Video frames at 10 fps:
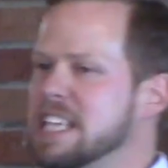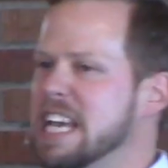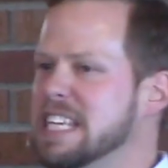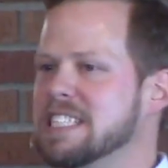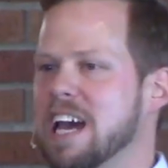is
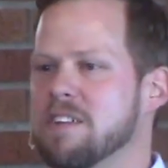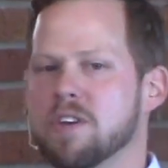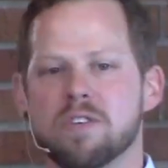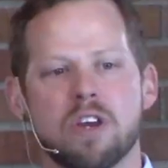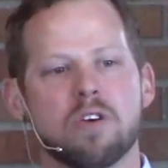saying inside of
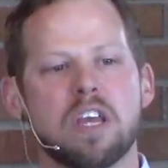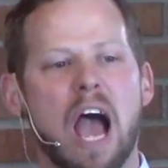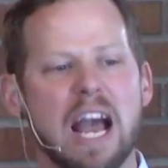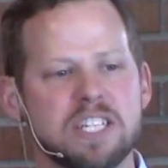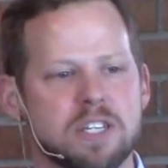you, you're like,
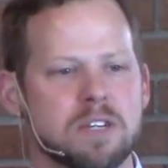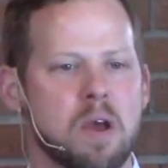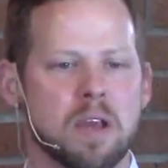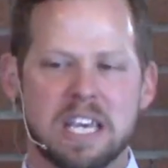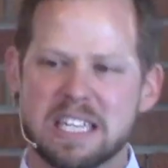I
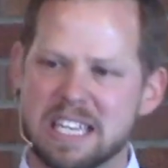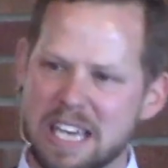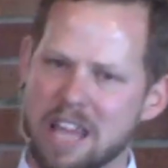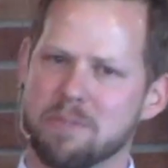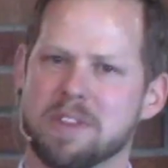should get
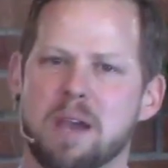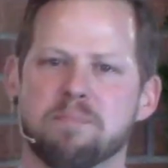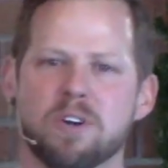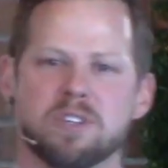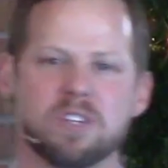together with
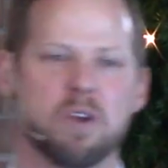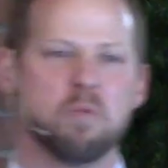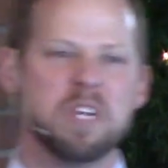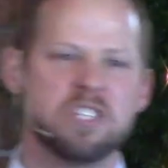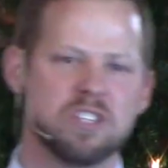that person
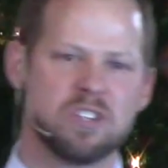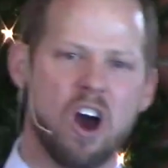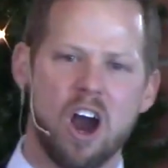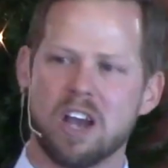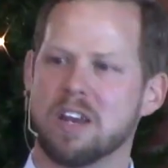and we should
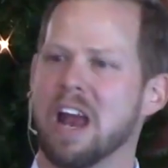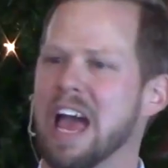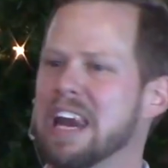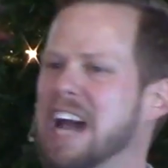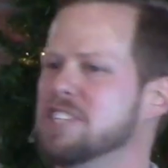talk
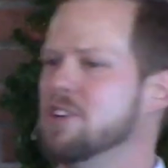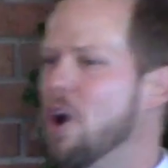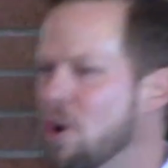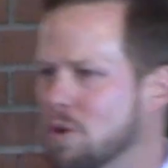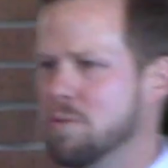and I should
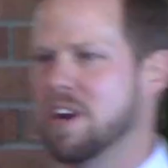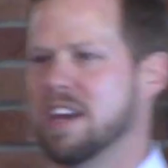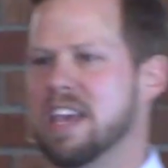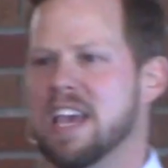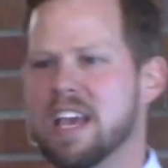own what
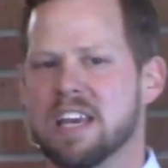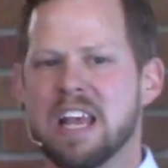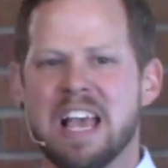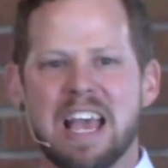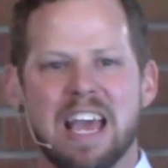I
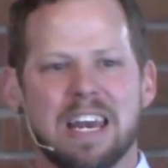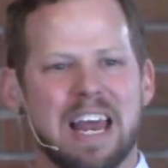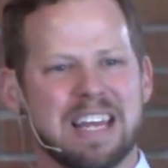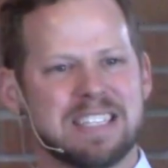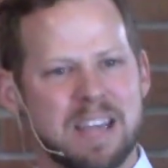can
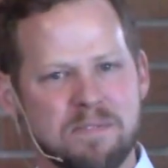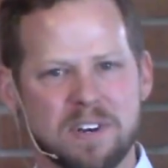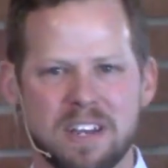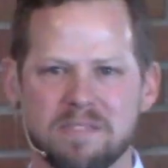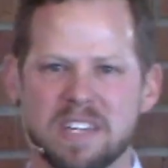and
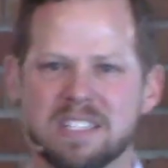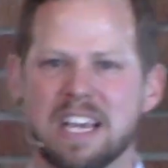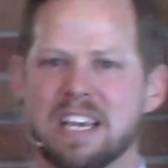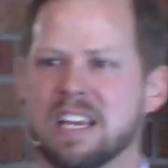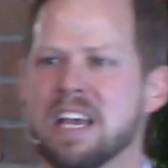accept
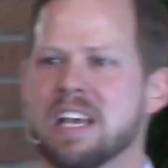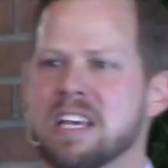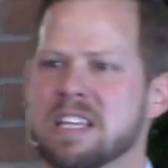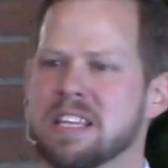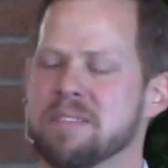forgiveness. And
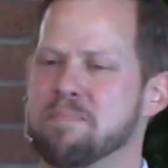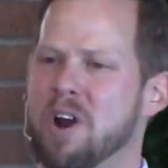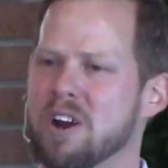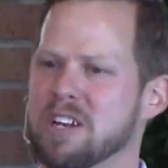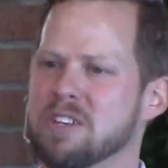the
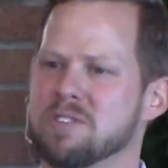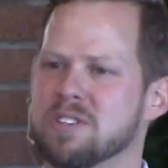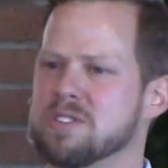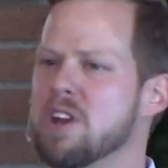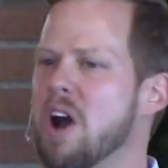part in you
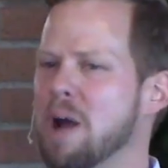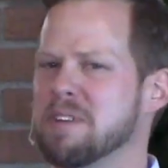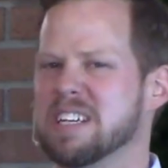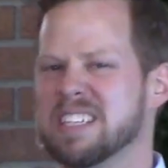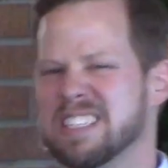says, no,
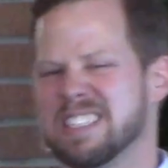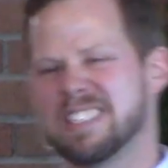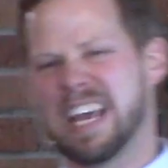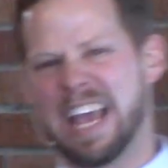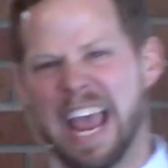I'm going to
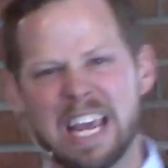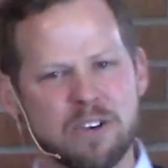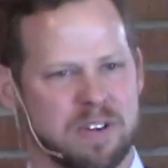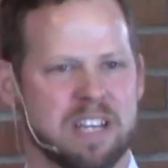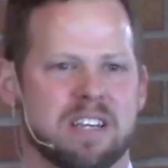stay
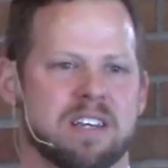angry.